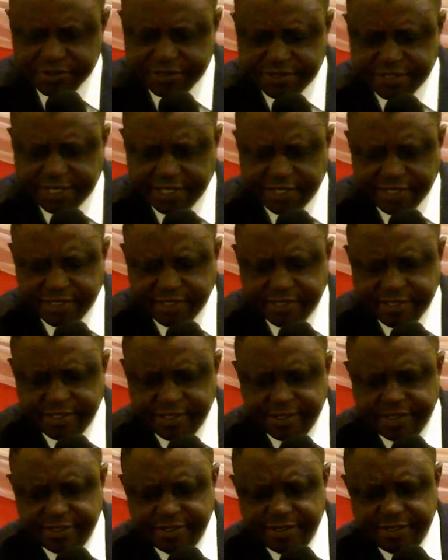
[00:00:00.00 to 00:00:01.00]
to say,
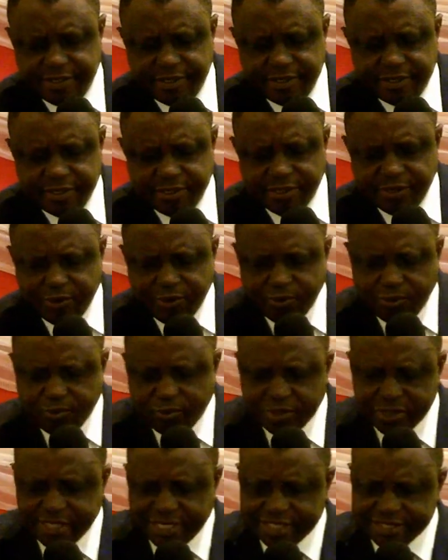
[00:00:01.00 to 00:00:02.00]

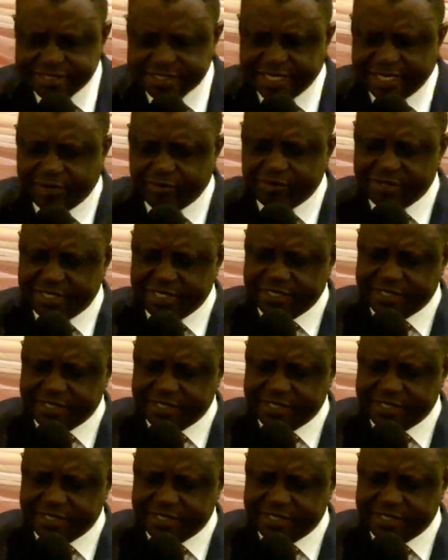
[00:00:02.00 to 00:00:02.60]
what hast thou